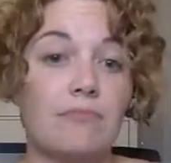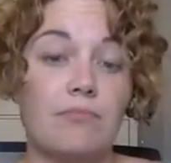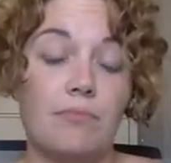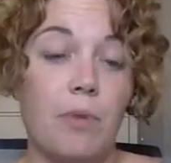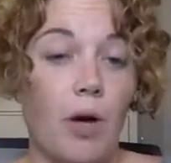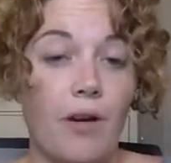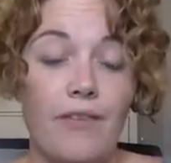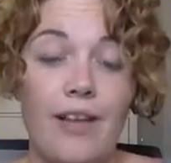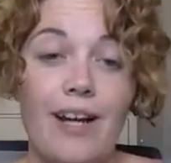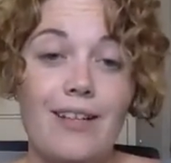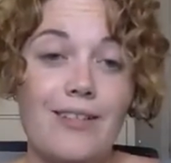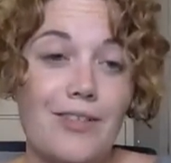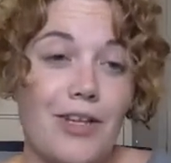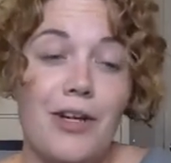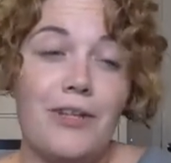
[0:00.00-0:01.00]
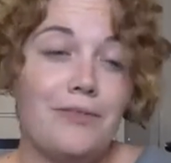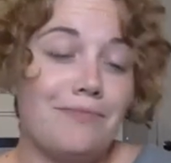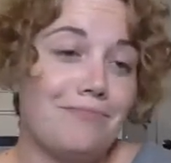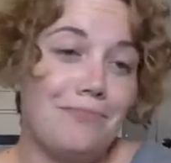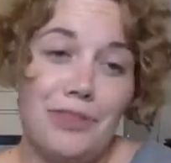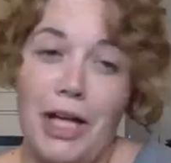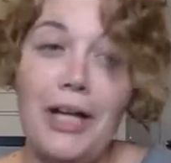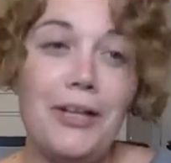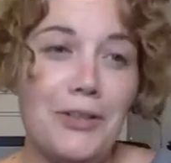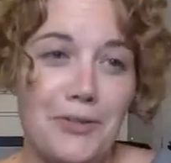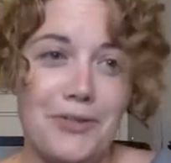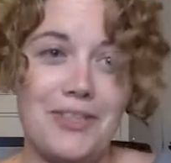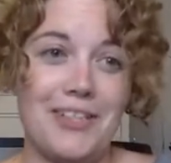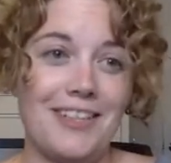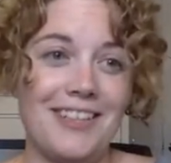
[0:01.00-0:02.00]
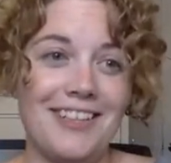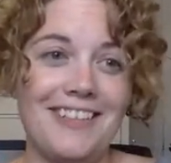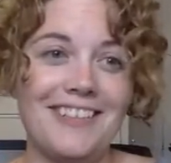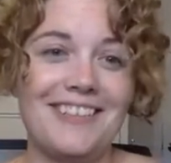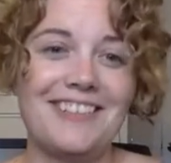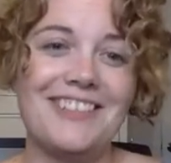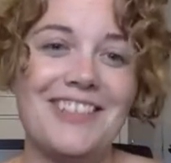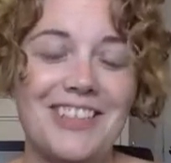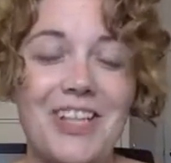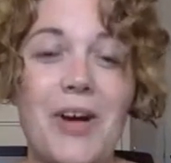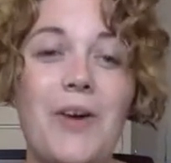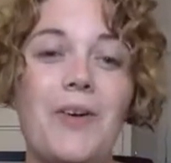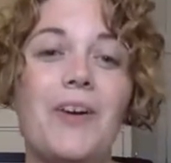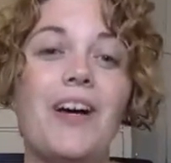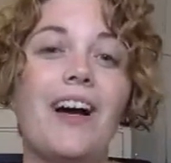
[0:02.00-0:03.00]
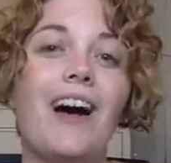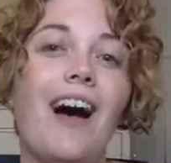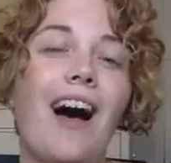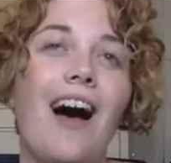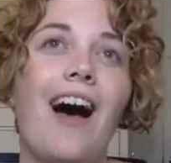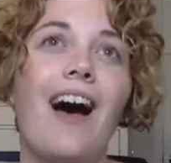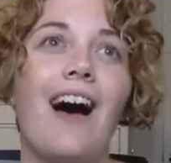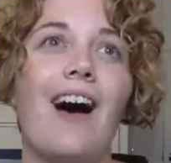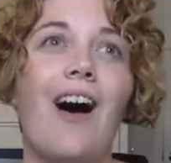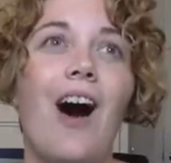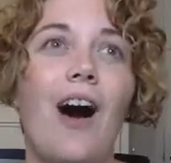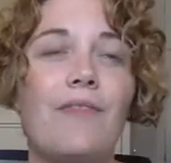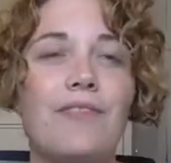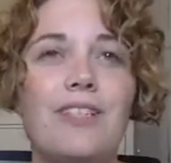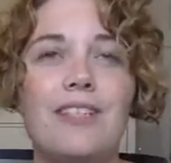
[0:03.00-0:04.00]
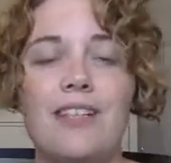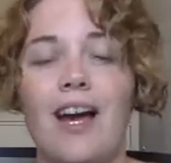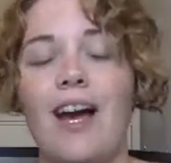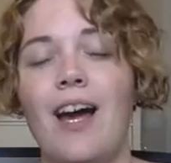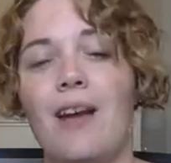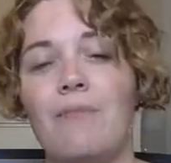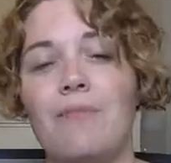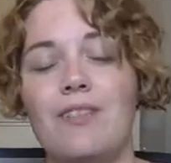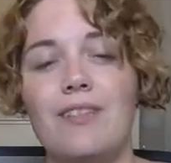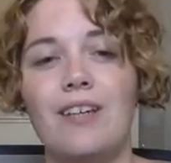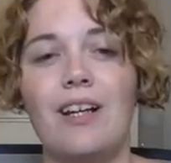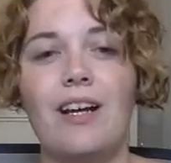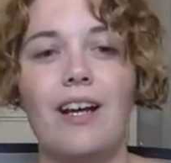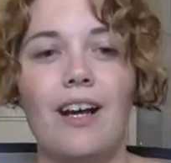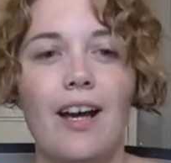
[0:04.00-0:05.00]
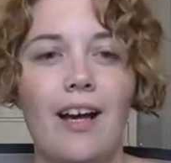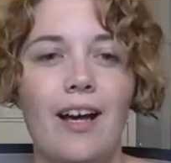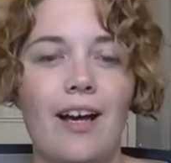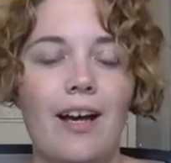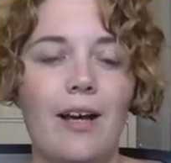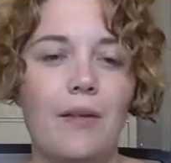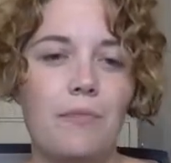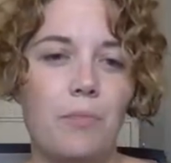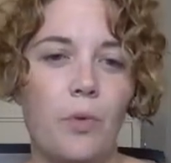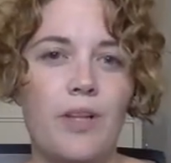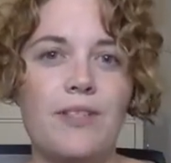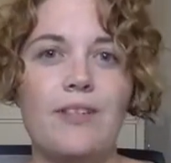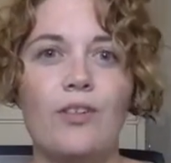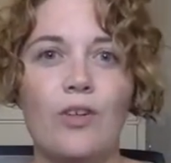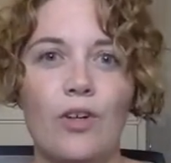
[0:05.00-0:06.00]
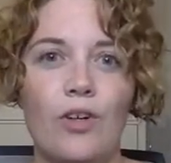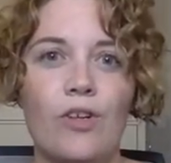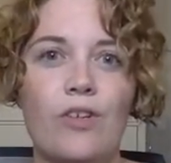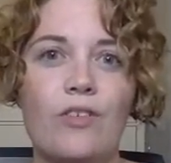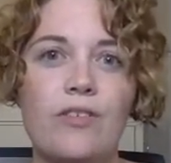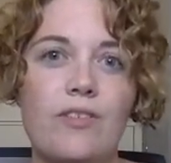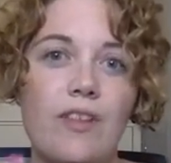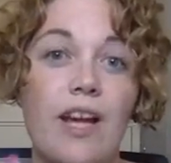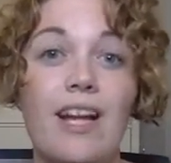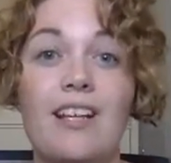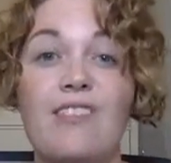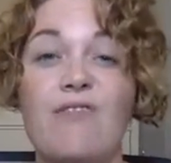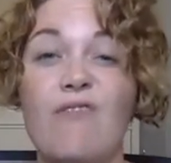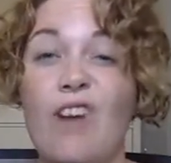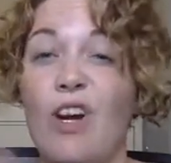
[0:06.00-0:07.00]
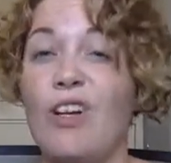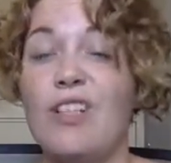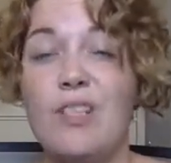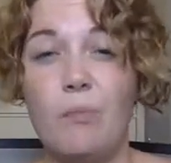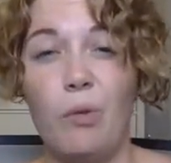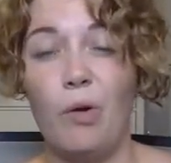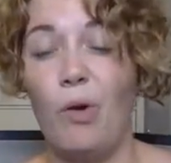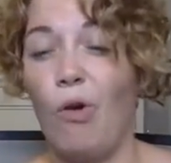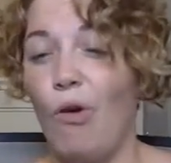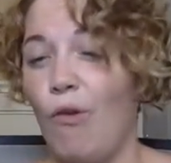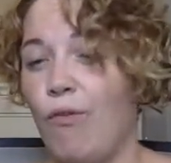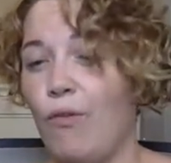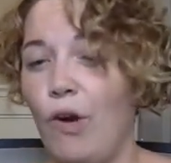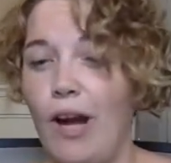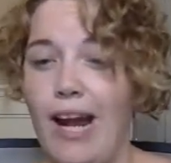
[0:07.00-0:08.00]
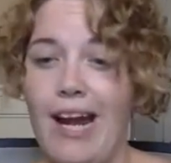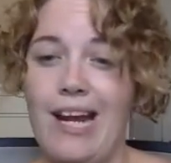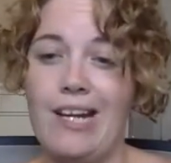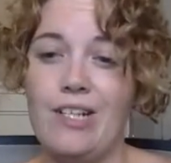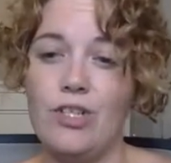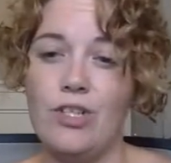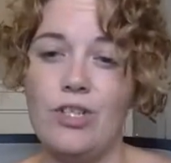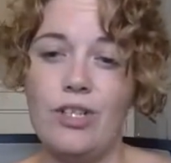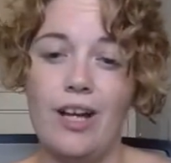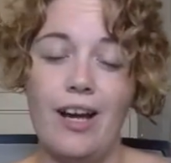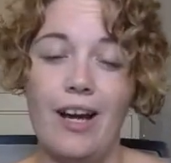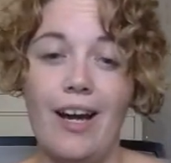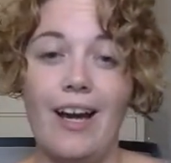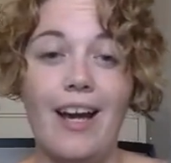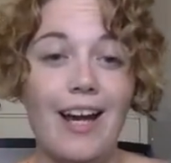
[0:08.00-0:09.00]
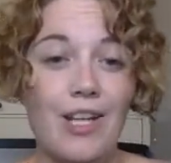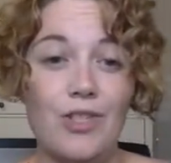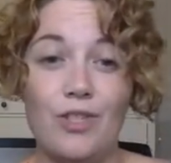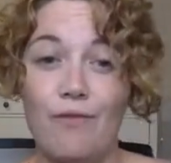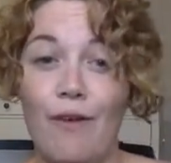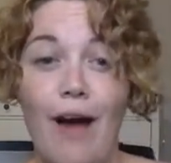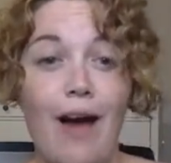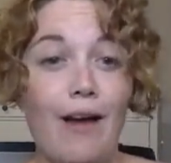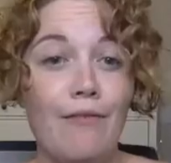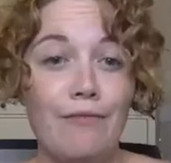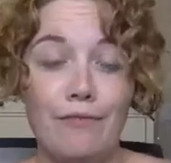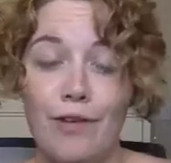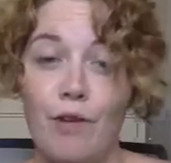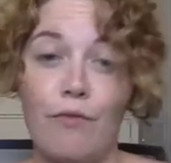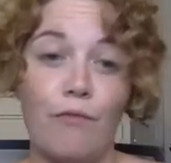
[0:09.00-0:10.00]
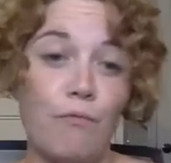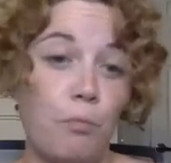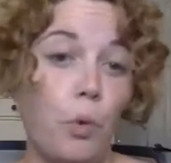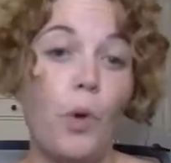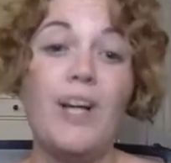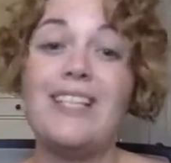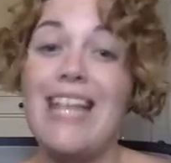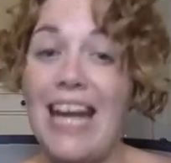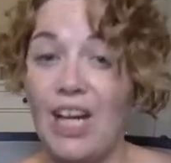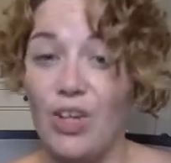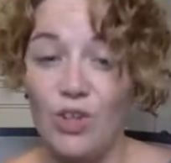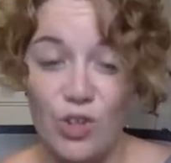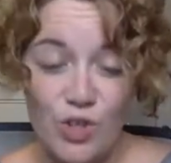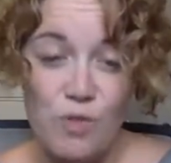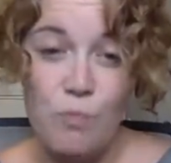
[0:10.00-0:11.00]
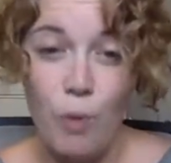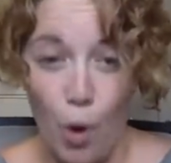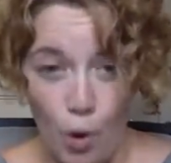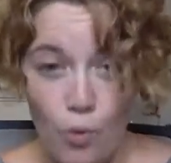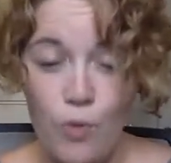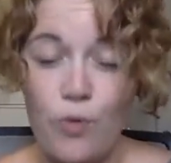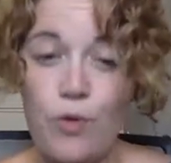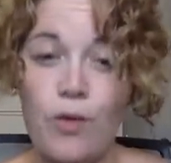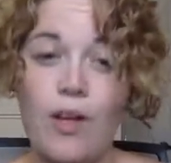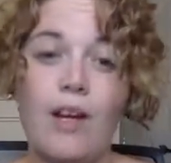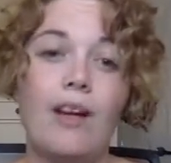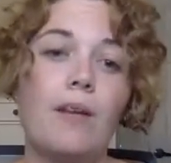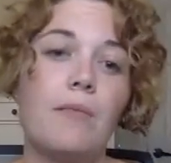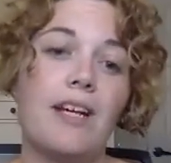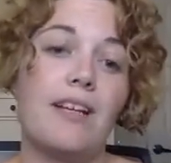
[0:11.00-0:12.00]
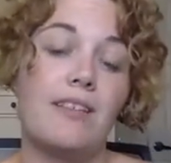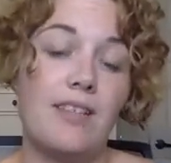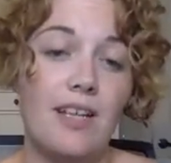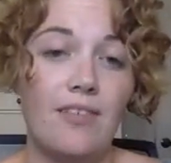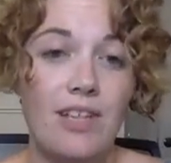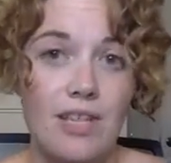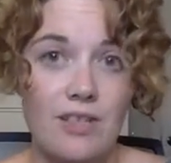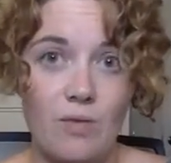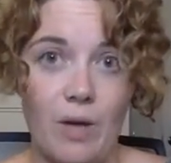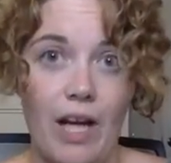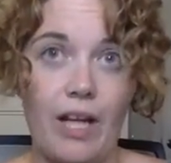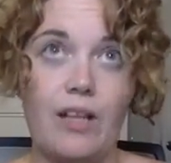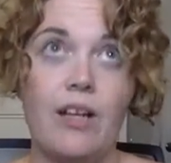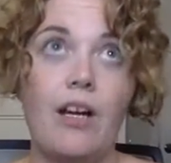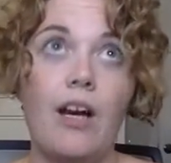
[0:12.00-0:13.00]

part of that is their genitals. So oftentimes boys and girls, it is very typical for ages 5 of boys and girls both, because think of it this way.